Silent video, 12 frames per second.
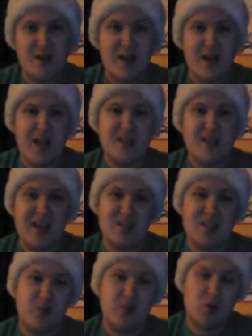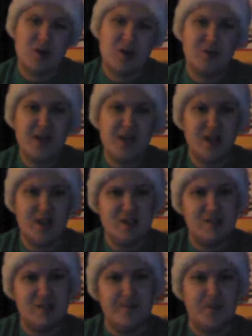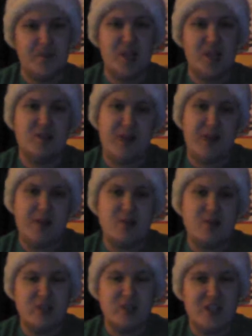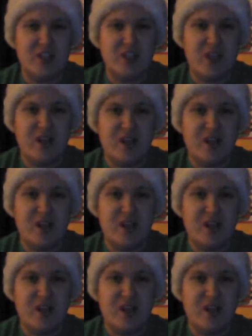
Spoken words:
and yes, of course, because it's about a musician,